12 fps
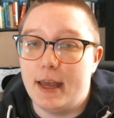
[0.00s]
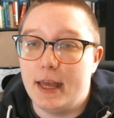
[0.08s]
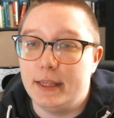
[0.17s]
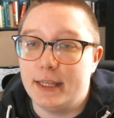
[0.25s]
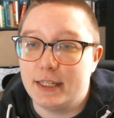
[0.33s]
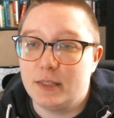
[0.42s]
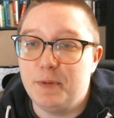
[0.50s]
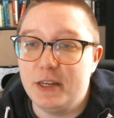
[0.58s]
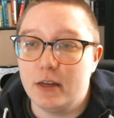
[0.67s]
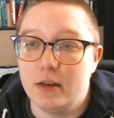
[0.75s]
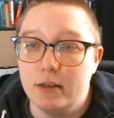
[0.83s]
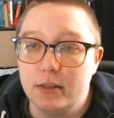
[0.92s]
And that's
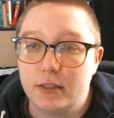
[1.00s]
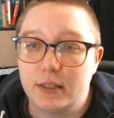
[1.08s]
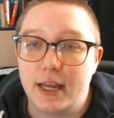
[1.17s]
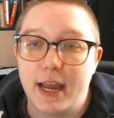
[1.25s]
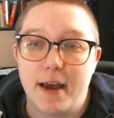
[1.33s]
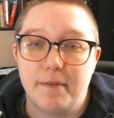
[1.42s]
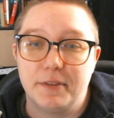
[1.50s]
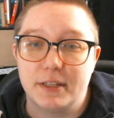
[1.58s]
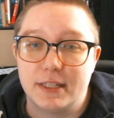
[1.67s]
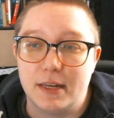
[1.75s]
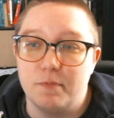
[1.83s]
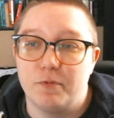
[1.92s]
because they have the
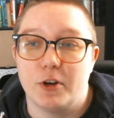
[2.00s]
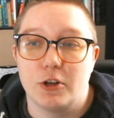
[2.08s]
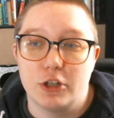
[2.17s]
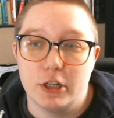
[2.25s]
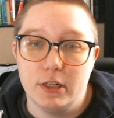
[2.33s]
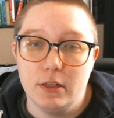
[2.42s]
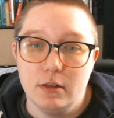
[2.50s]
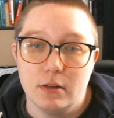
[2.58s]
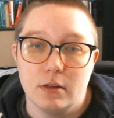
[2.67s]
same function,